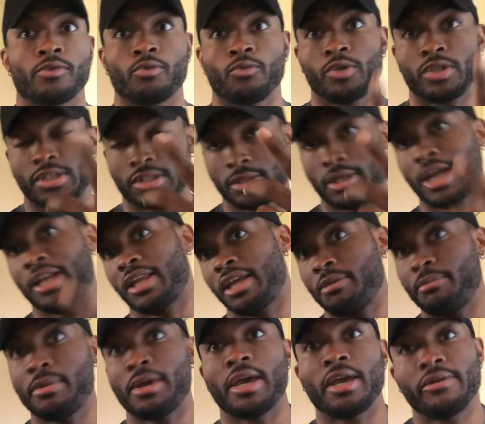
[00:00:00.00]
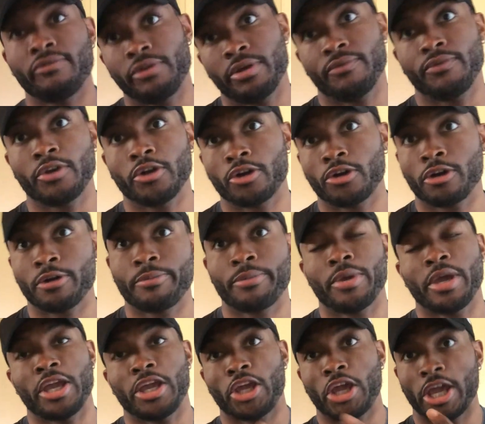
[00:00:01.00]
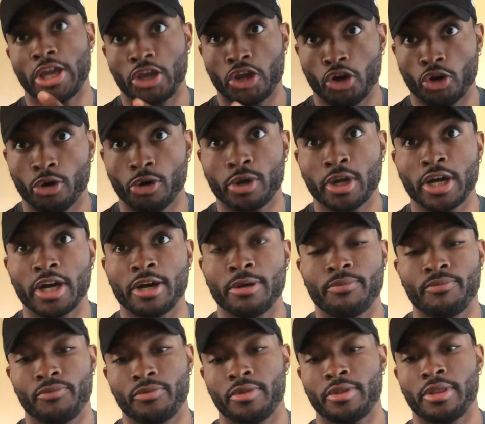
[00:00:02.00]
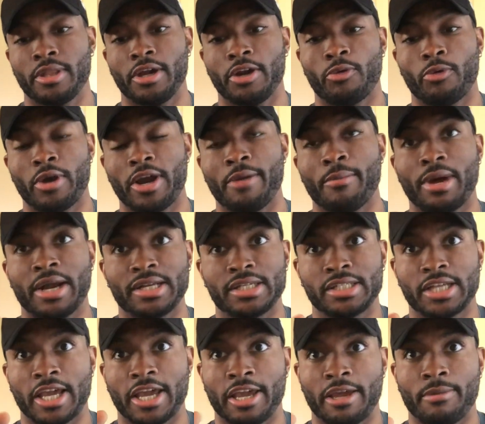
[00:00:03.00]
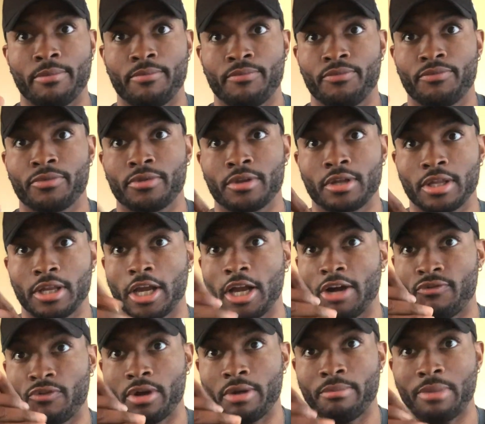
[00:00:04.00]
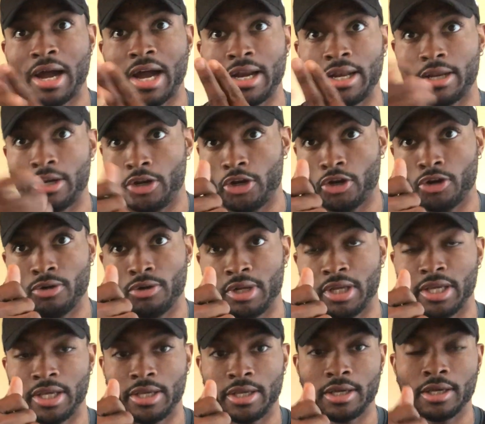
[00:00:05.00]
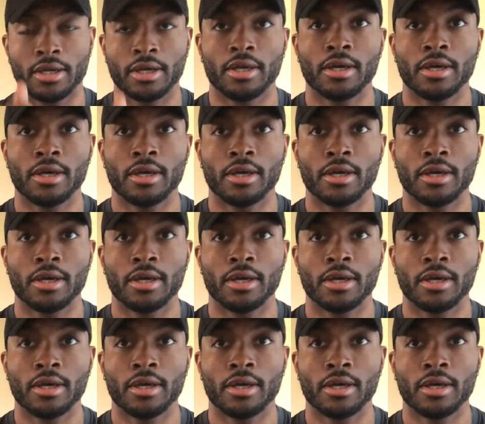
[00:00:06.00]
which is like the NBA of Europe, and Eurocup, they're ran by the same governing body of EuroLeague.